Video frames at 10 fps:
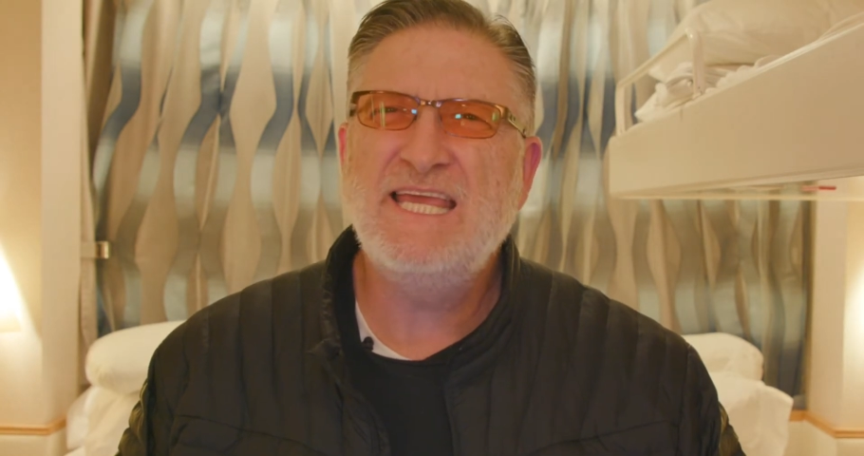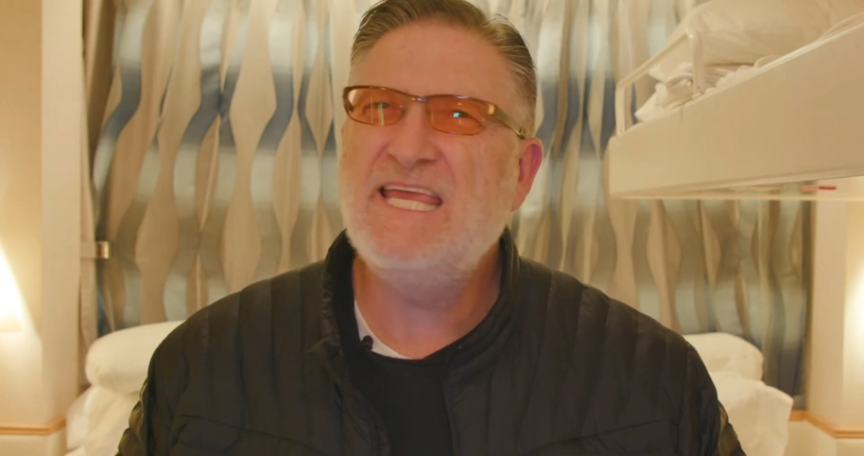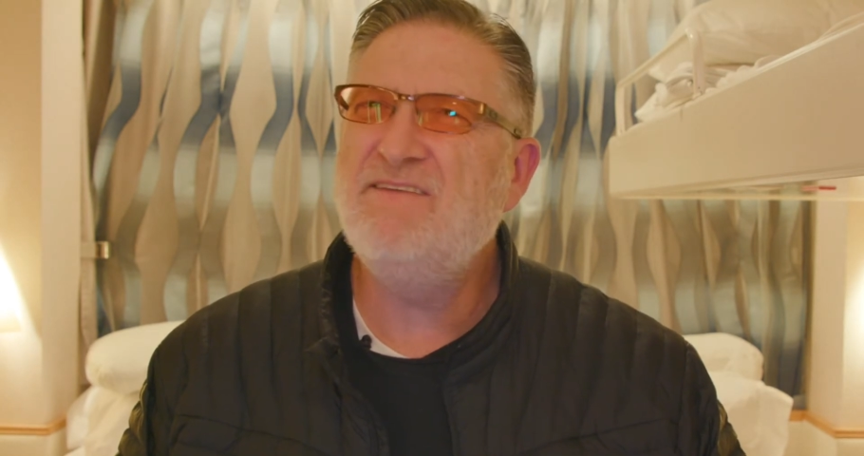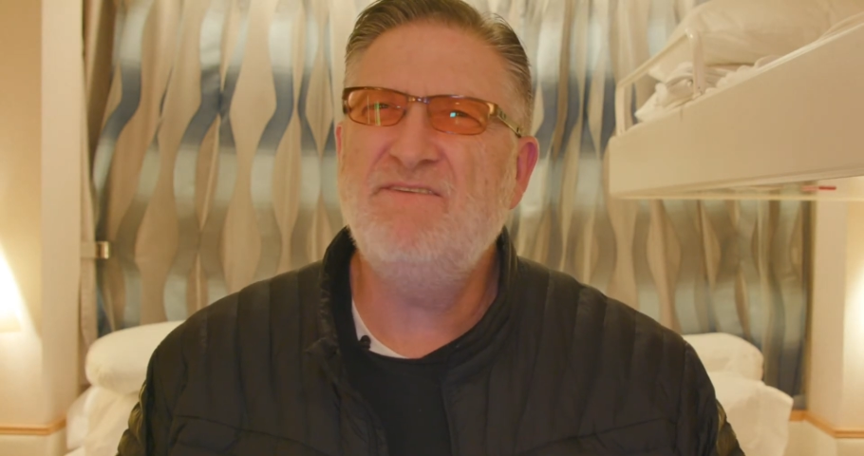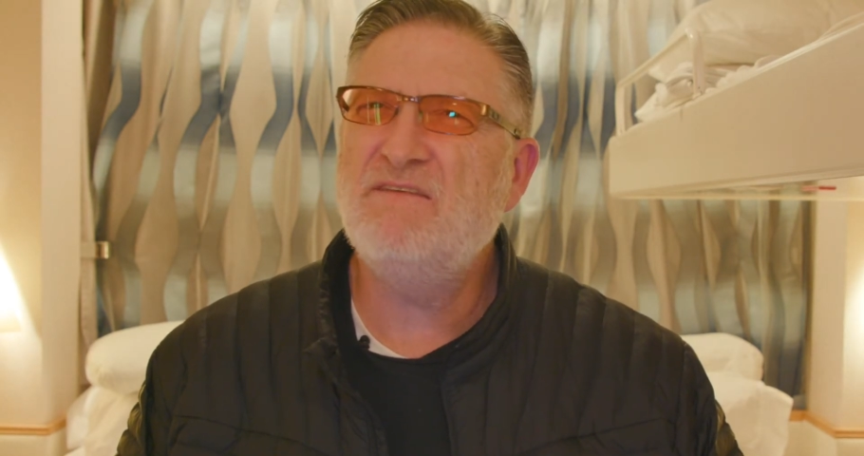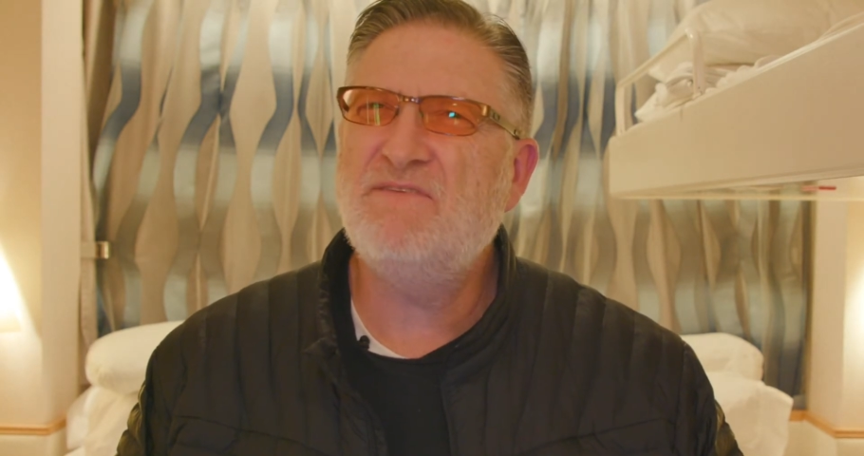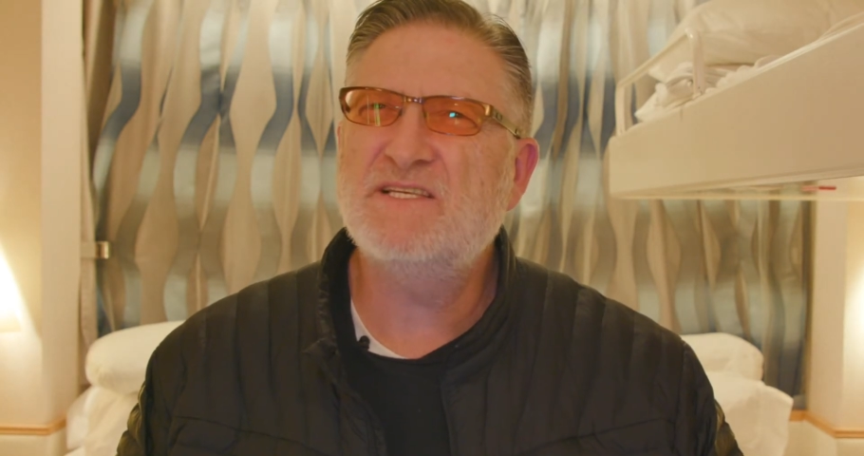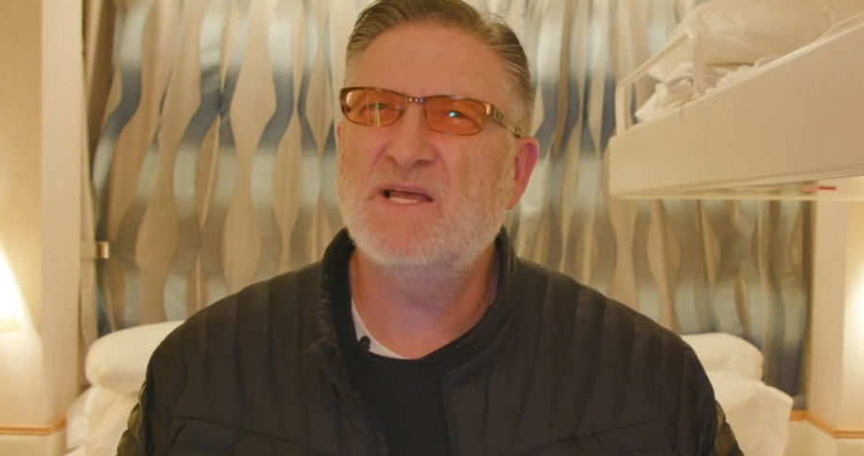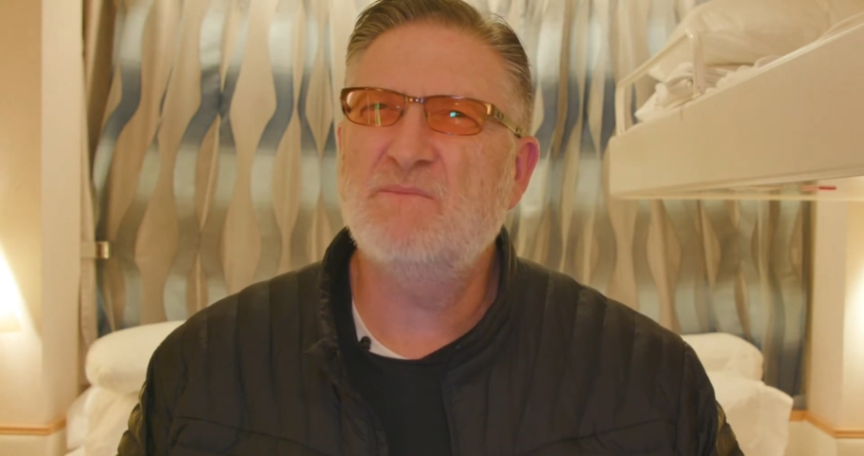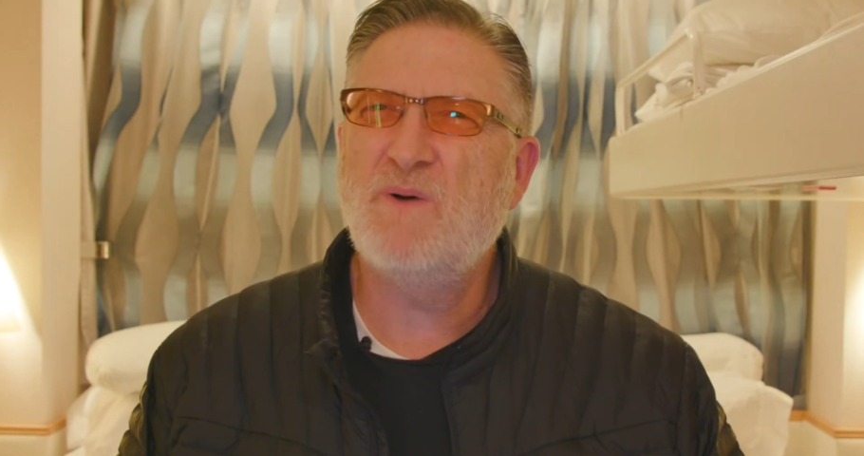even if
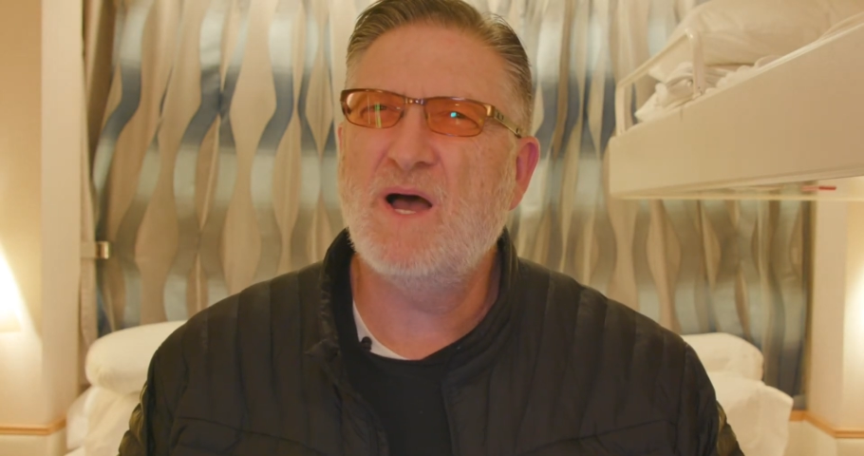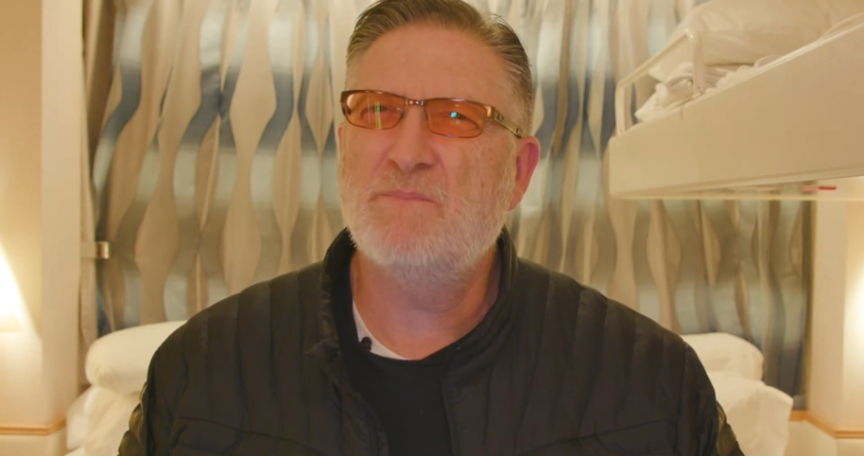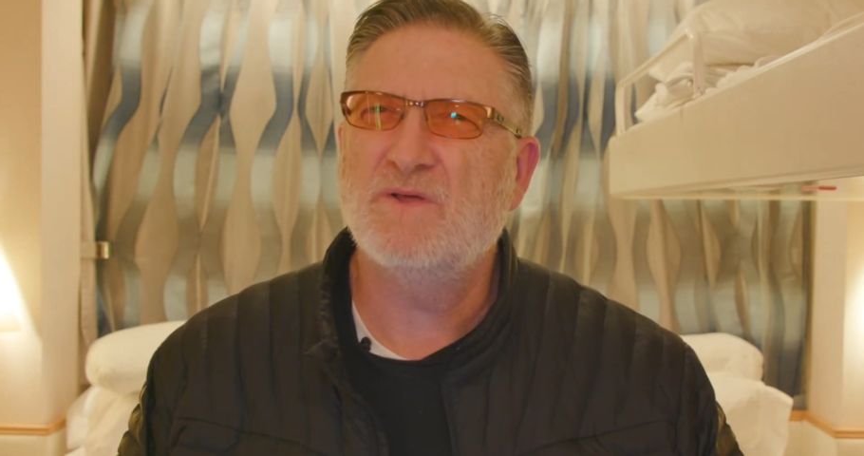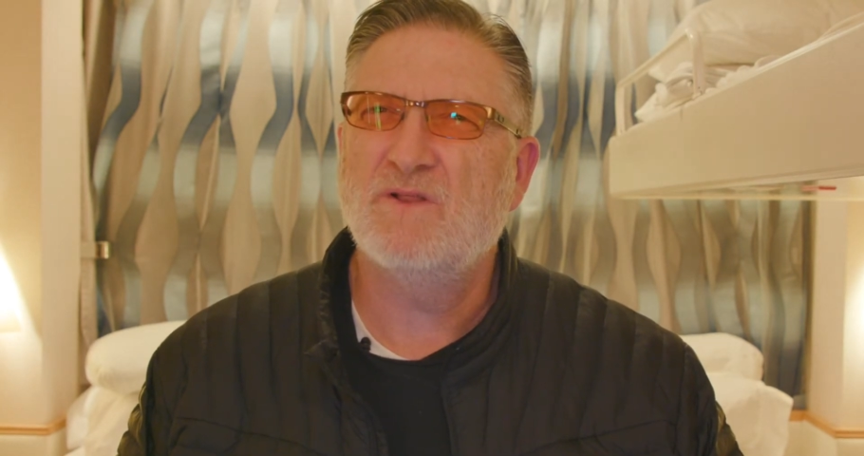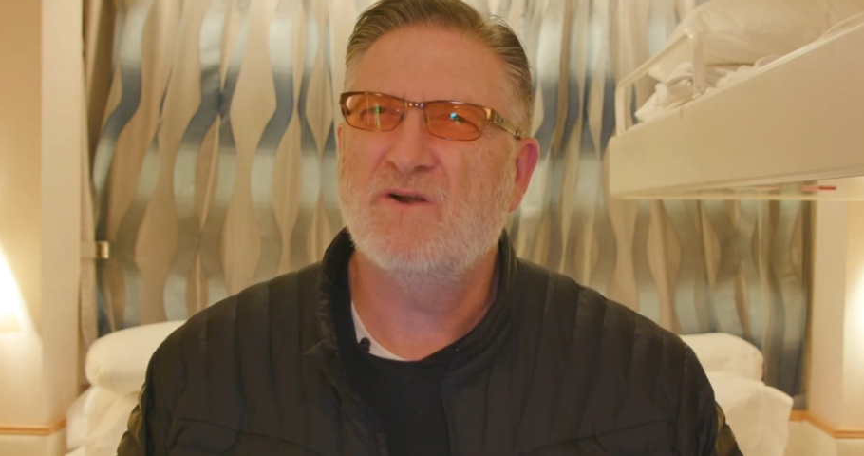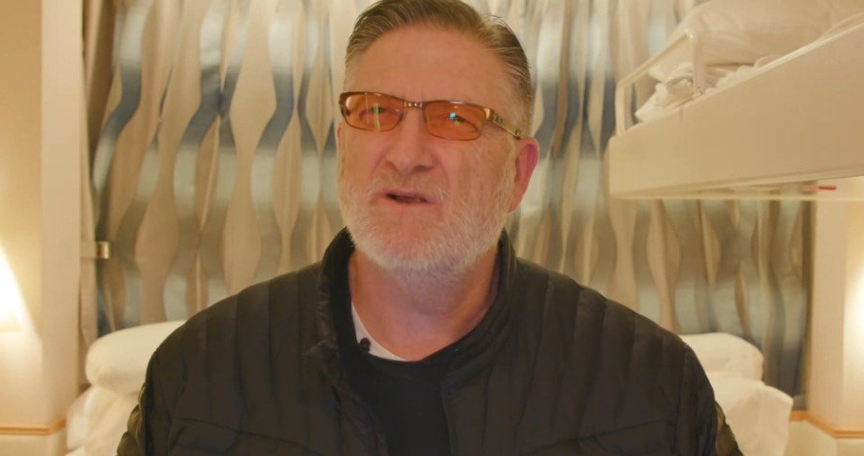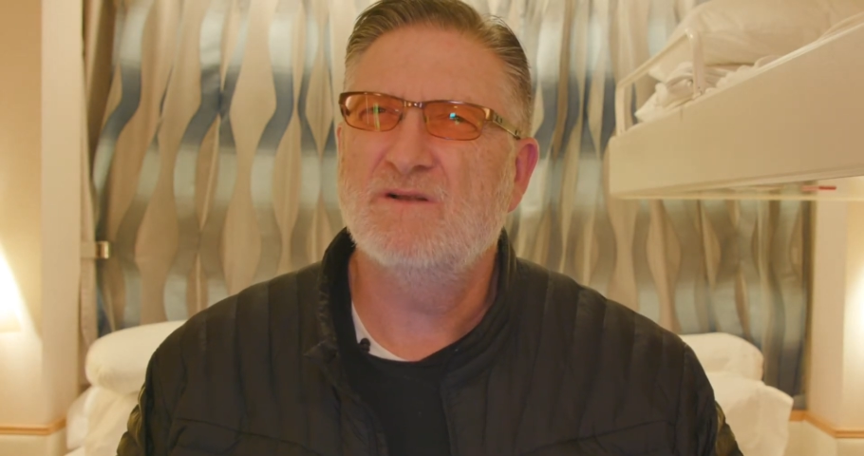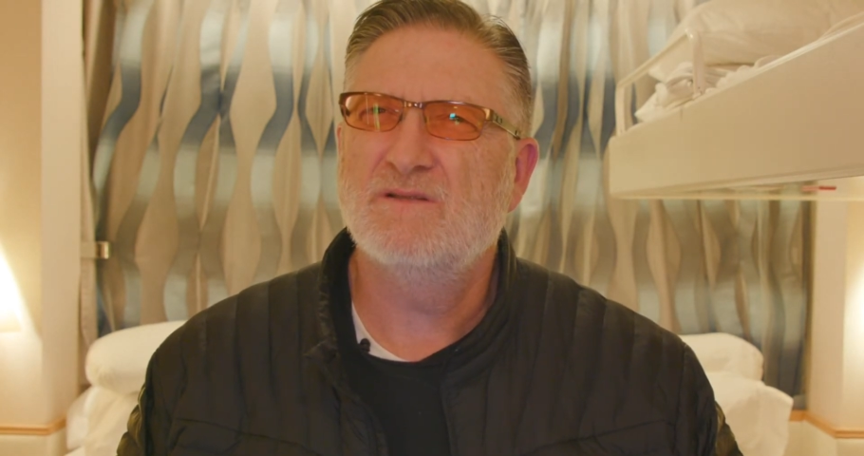it's unpopular.